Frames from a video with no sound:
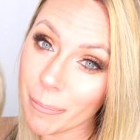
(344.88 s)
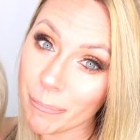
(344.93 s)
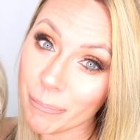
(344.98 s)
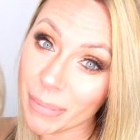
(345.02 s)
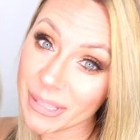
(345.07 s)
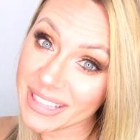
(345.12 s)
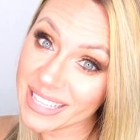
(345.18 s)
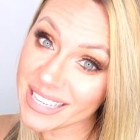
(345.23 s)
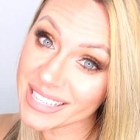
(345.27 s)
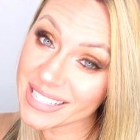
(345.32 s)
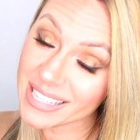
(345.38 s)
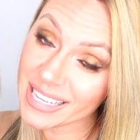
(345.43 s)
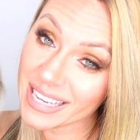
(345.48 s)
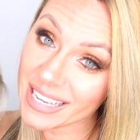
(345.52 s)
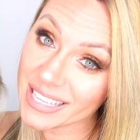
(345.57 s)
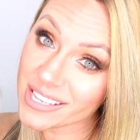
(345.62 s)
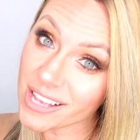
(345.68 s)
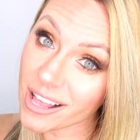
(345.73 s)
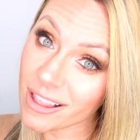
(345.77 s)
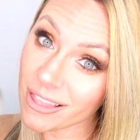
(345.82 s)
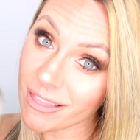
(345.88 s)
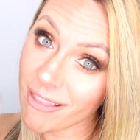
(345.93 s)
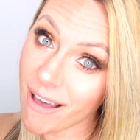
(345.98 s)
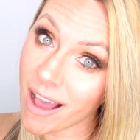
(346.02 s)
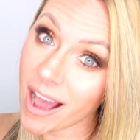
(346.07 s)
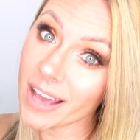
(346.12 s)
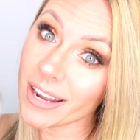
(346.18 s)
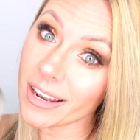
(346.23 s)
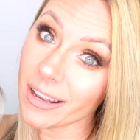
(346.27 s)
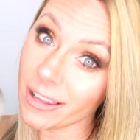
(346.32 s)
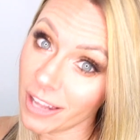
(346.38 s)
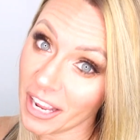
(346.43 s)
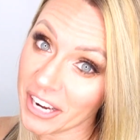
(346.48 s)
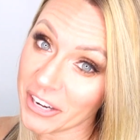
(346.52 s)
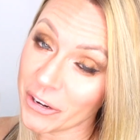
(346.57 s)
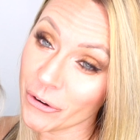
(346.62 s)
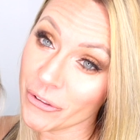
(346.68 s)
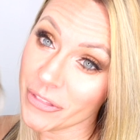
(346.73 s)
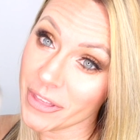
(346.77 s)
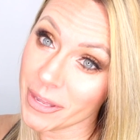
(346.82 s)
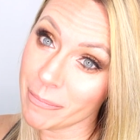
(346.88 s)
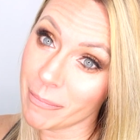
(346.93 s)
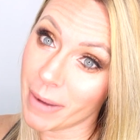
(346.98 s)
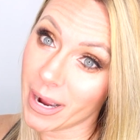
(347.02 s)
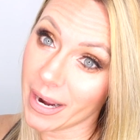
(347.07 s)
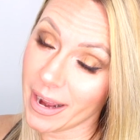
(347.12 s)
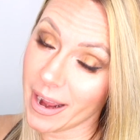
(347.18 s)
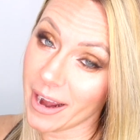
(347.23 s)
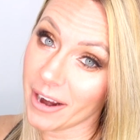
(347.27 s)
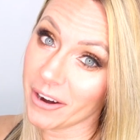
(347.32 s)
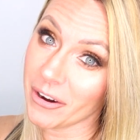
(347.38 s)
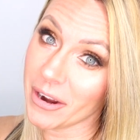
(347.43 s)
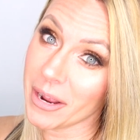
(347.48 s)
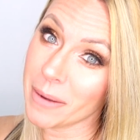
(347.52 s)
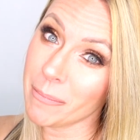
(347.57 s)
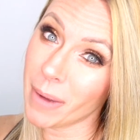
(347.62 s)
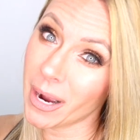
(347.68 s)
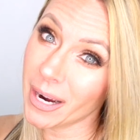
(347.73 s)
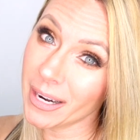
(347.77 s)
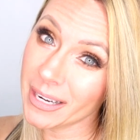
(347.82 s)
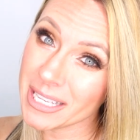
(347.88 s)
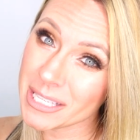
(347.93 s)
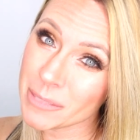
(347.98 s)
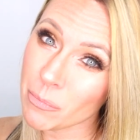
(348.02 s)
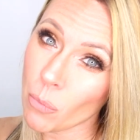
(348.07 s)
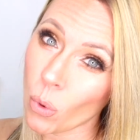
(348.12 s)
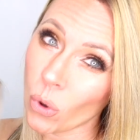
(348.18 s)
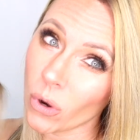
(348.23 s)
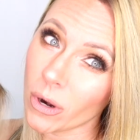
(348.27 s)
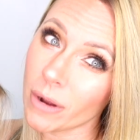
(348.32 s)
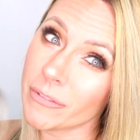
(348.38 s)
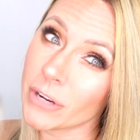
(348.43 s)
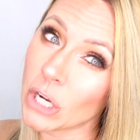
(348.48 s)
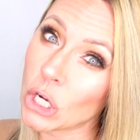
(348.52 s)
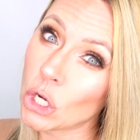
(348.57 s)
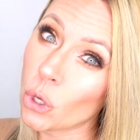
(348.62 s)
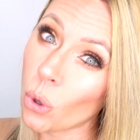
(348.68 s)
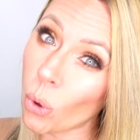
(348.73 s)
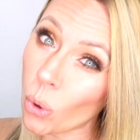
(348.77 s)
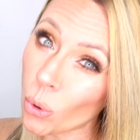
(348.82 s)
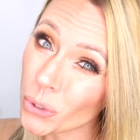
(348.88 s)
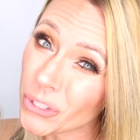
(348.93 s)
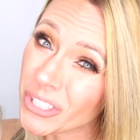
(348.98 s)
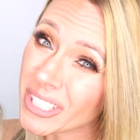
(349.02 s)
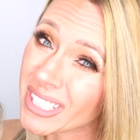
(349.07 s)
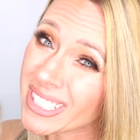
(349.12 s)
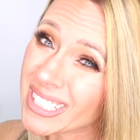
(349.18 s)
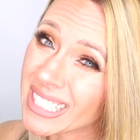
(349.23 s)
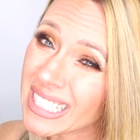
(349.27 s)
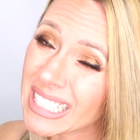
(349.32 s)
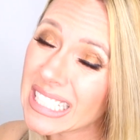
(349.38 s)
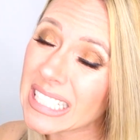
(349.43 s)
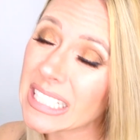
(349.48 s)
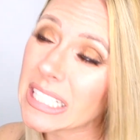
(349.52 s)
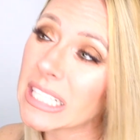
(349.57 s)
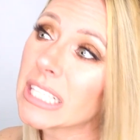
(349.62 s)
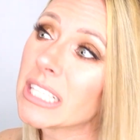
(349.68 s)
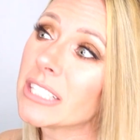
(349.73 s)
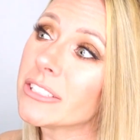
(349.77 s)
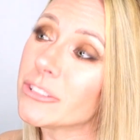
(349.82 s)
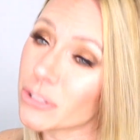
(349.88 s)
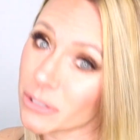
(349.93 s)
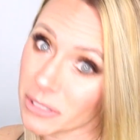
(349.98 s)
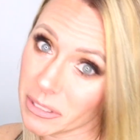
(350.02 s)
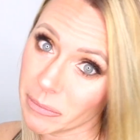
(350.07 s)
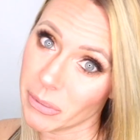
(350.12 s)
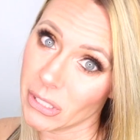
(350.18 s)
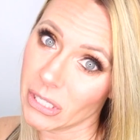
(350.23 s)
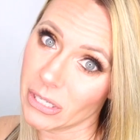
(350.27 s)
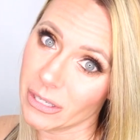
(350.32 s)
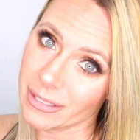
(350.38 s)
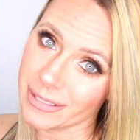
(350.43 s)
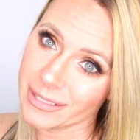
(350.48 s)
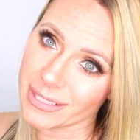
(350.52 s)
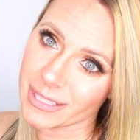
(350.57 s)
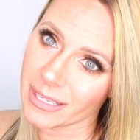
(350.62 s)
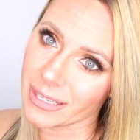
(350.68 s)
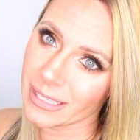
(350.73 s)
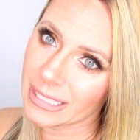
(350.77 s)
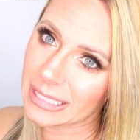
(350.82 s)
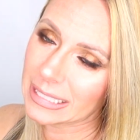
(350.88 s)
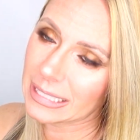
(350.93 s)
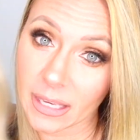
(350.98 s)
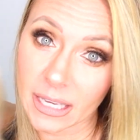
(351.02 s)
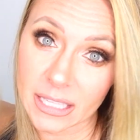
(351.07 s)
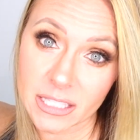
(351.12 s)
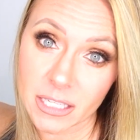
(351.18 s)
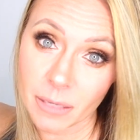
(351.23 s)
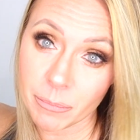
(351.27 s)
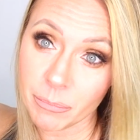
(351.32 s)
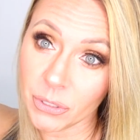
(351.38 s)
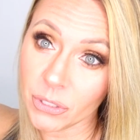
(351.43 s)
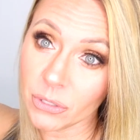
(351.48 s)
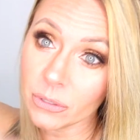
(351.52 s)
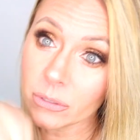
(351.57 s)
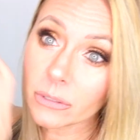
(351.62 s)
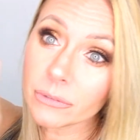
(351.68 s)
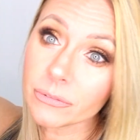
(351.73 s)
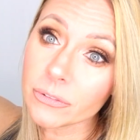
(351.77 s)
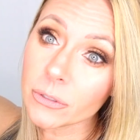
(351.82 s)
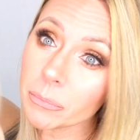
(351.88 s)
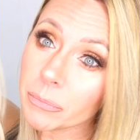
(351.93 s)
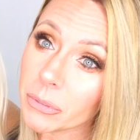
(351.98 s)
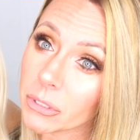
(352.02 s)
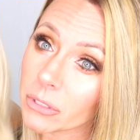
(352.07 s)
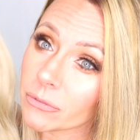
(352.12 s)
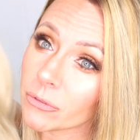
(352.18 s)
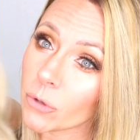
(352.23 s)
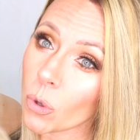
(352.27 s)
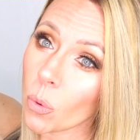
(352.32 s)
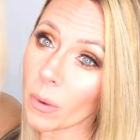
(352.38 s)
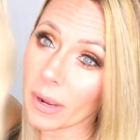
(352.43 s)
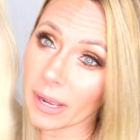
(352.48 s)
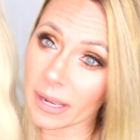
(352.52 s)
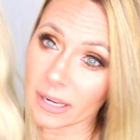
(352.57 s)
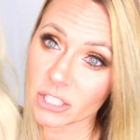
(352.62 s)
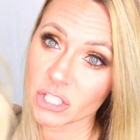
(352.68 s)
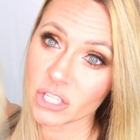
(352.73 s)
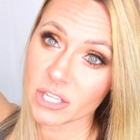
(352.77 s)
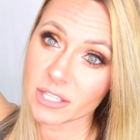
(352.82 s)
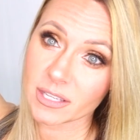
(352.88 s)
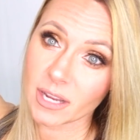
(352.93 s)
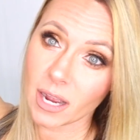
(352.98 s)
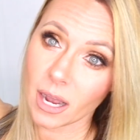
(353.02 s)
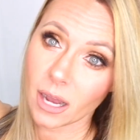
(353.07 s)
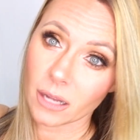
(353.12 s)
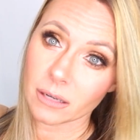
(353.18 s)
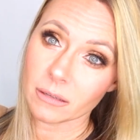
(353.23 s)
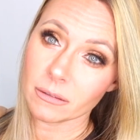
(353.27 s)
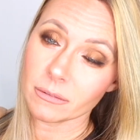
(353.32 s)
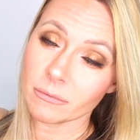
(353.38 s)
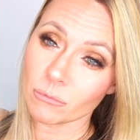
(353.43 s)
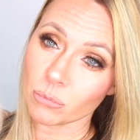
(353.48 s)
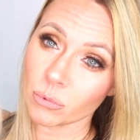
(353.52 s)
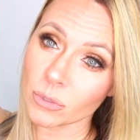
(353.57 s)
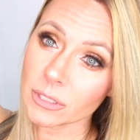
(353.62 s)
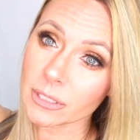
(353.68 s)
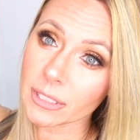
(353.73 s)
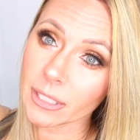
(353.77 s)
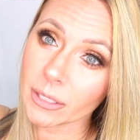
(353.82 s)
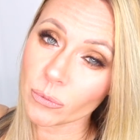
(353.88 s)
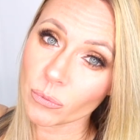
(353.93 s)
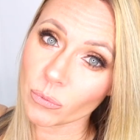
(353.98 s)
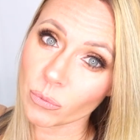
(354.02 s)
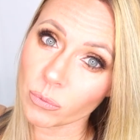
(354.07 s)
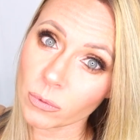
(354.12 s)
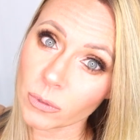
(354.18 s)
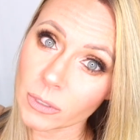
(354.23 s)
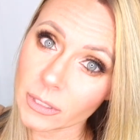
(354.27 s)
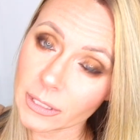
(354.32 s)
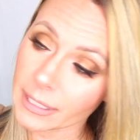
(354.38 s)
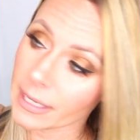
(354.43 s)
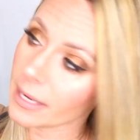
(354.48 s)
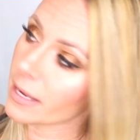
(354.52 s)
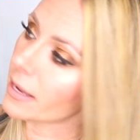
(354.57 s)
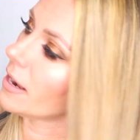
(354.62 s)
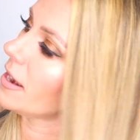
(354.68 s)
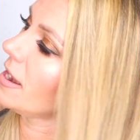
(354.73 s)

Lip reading: but this is a lot lighter than my hair, and mine is more of a golden dirty blonde. It's a beautiful, beautiful wig. She's got really, really